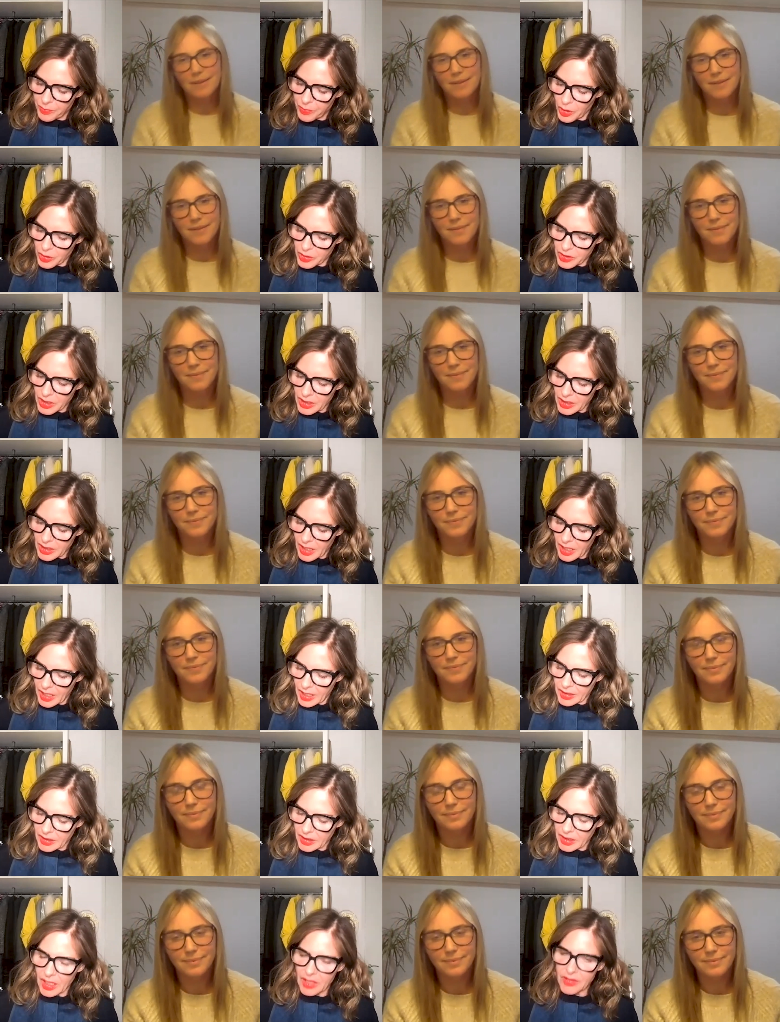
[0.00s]
Speaker 1: body
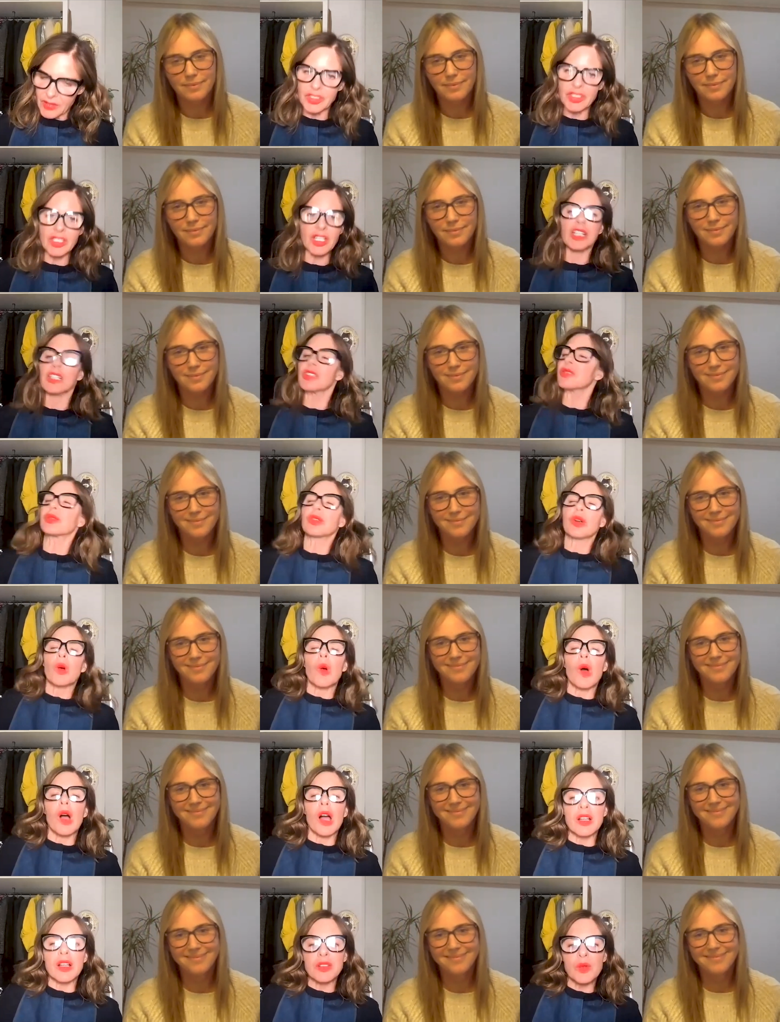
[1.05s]
and life stage
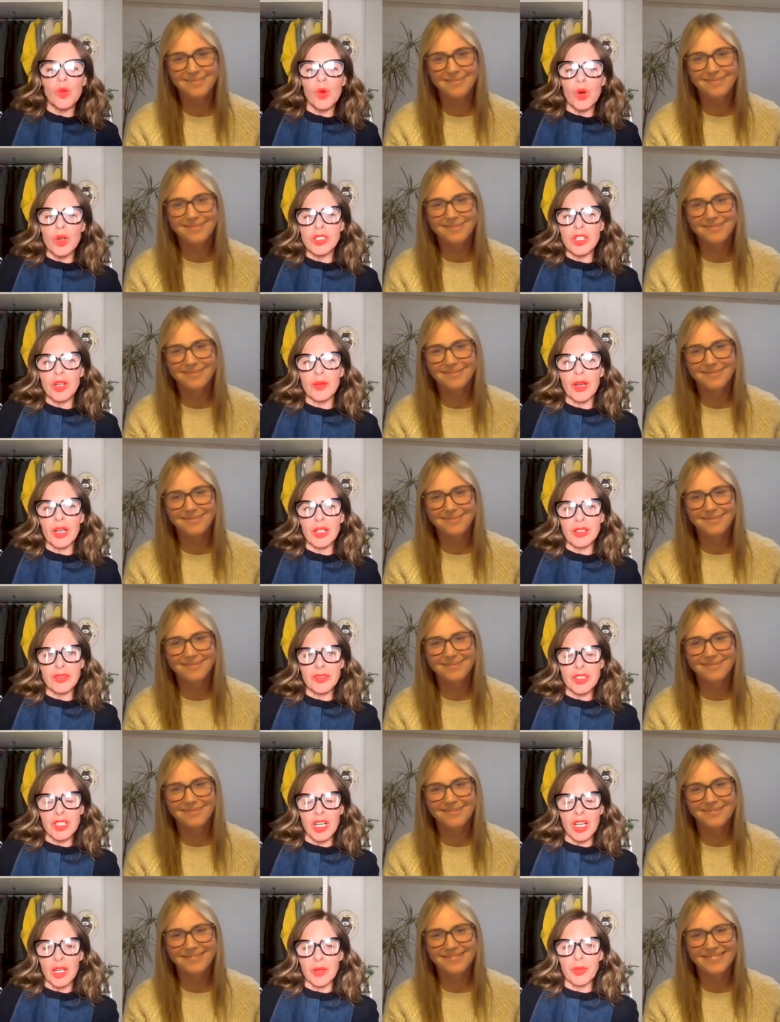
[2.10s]
requires what amount of
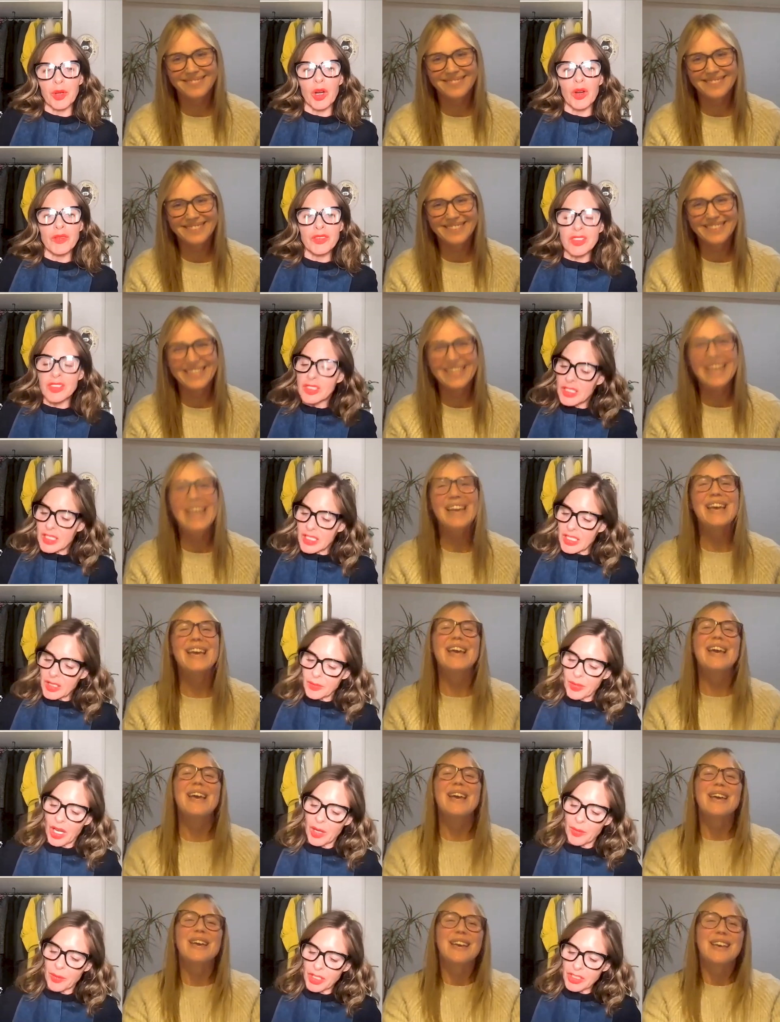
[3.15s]
time of sleep?
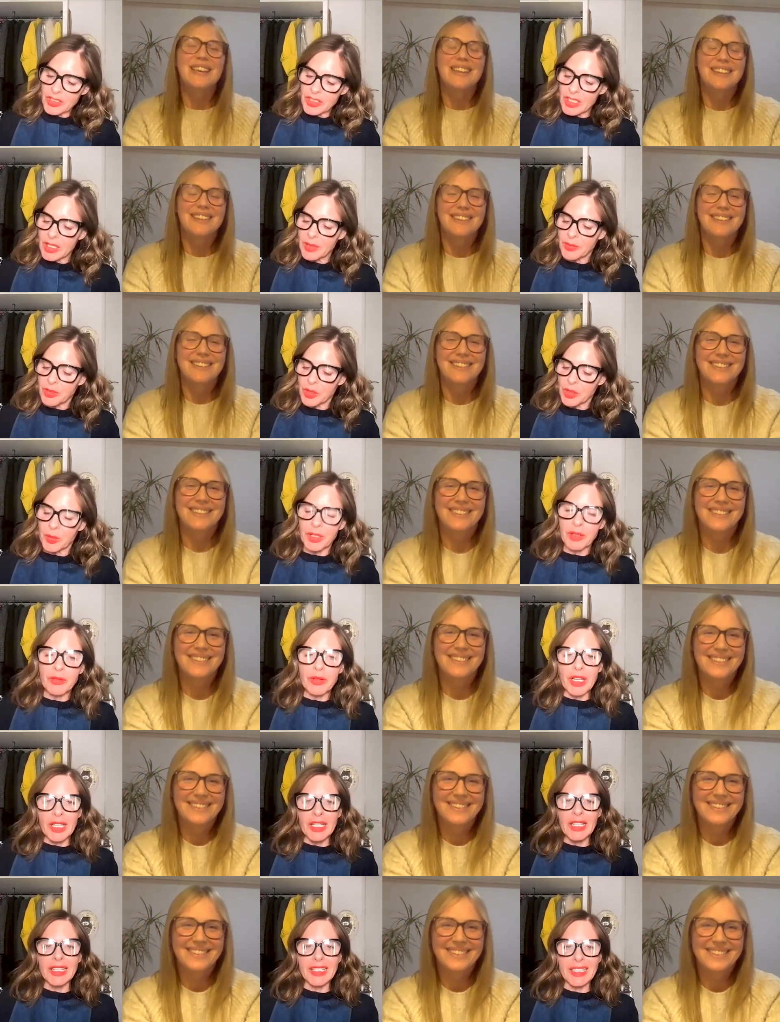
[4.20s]
How much sleep do we
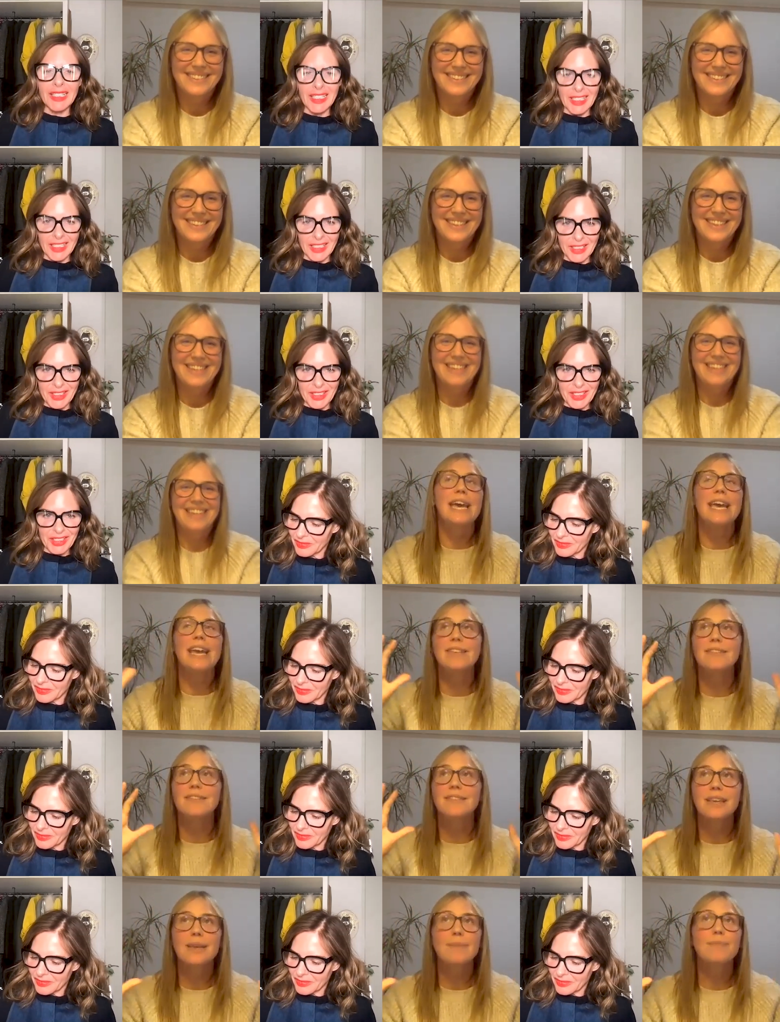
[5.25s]
really need?
Speaker 2: It
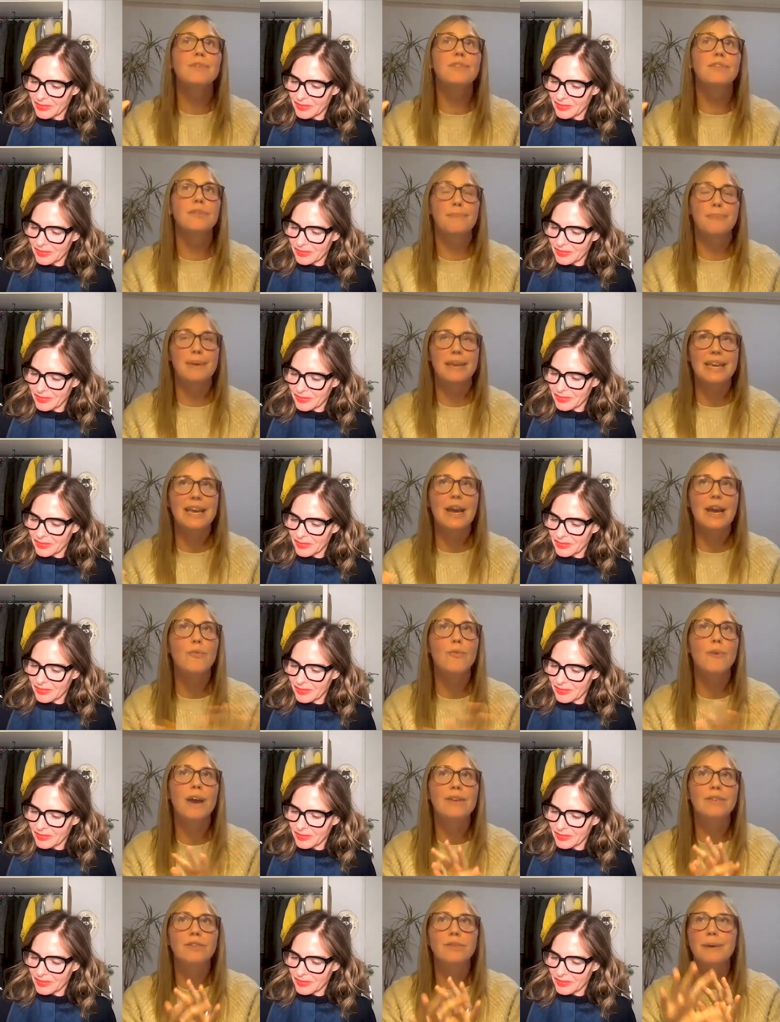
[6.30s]
seems to be
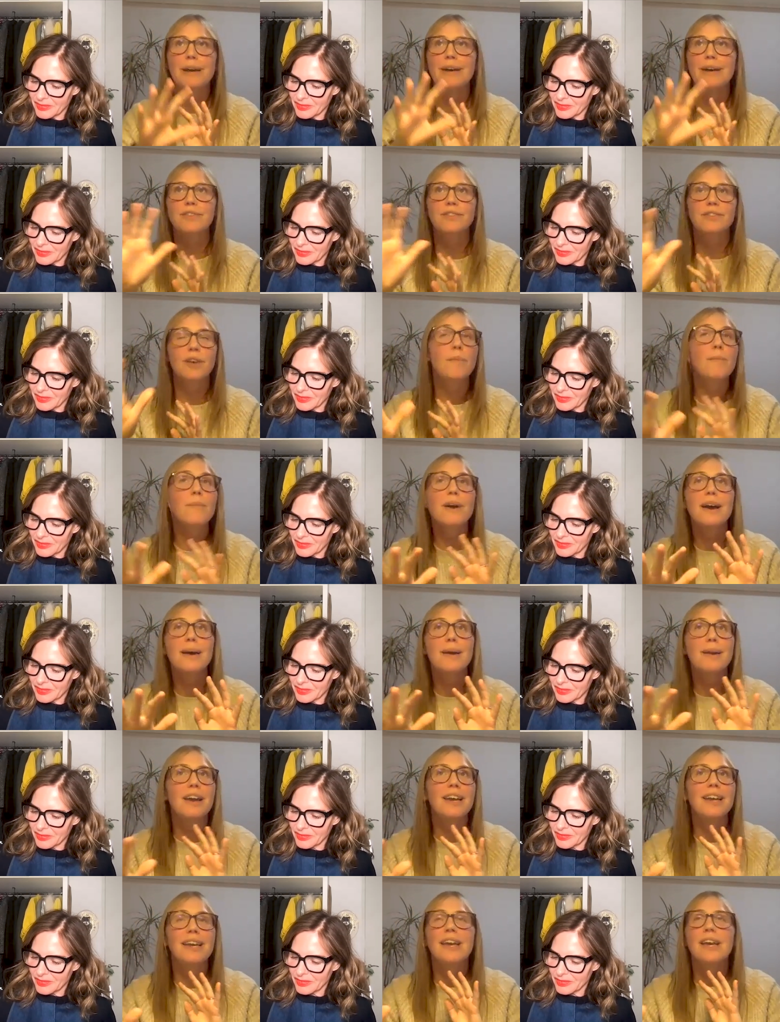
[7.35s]
around about somewhere
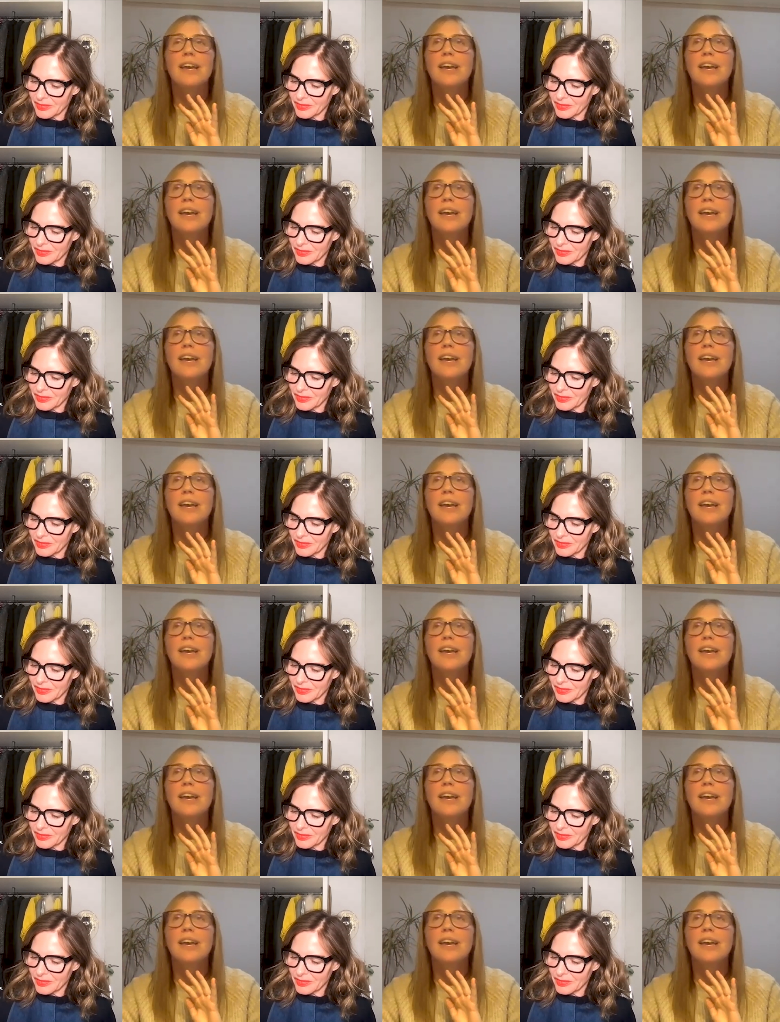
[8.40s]
like